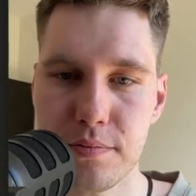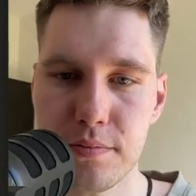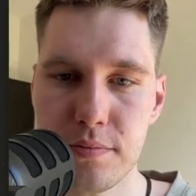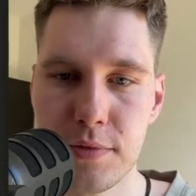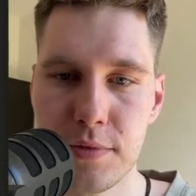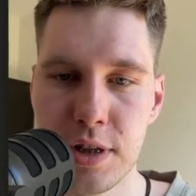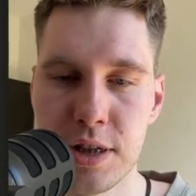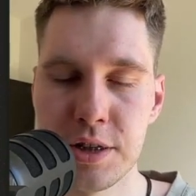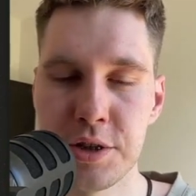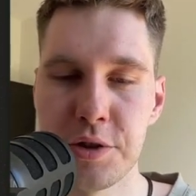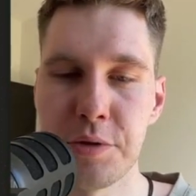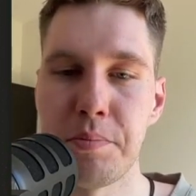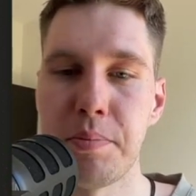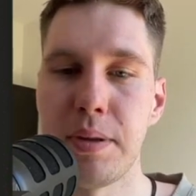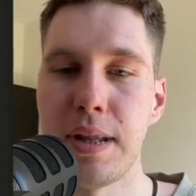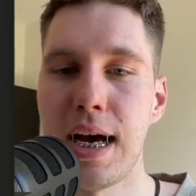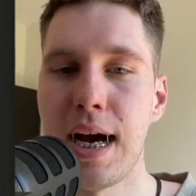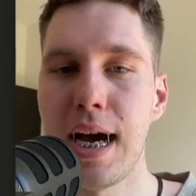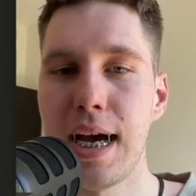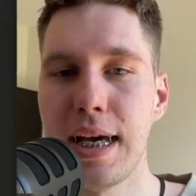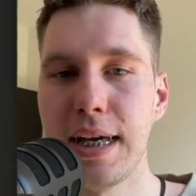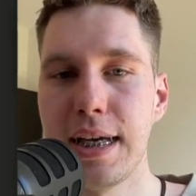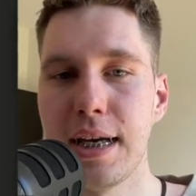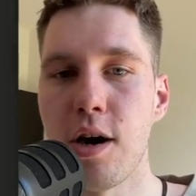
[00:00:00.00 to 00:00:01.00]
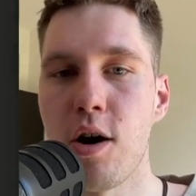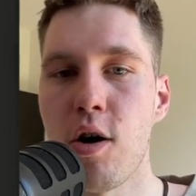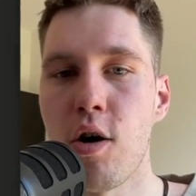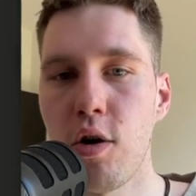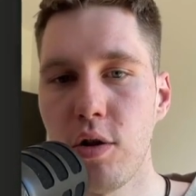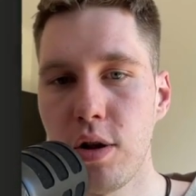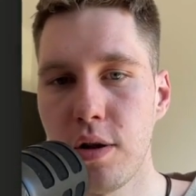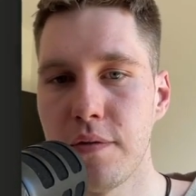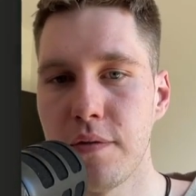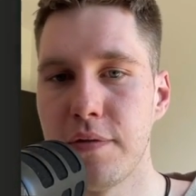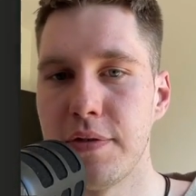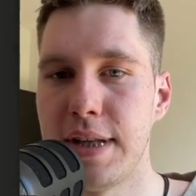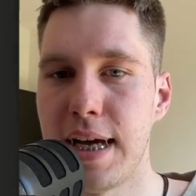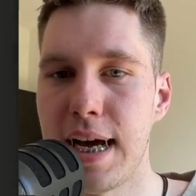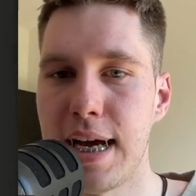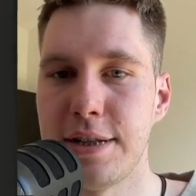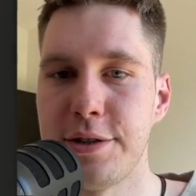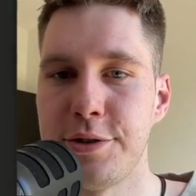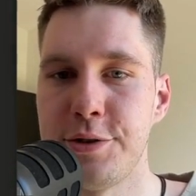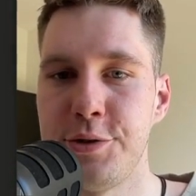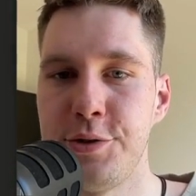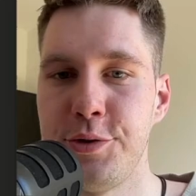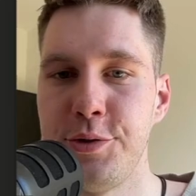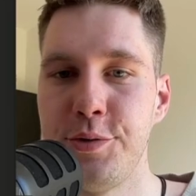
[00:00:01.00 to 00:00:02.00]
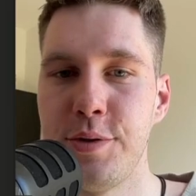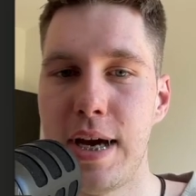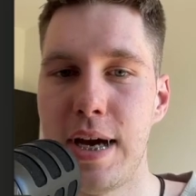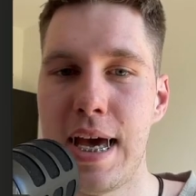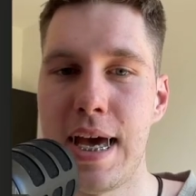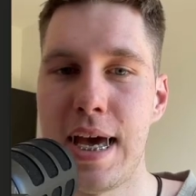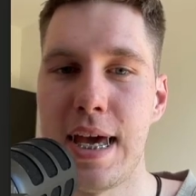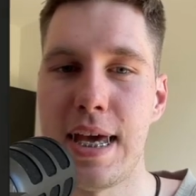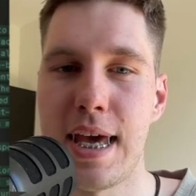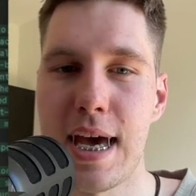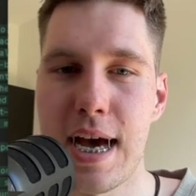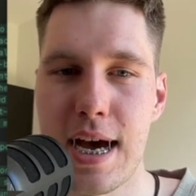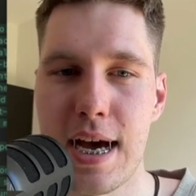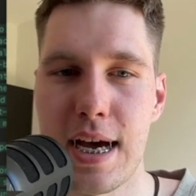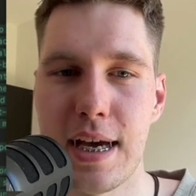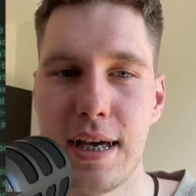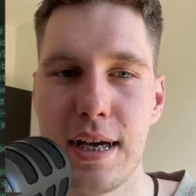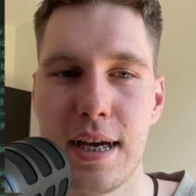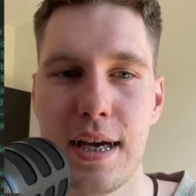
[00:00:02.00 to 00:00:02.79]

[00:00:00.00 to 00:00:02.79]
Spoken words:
supplying all of that to AI.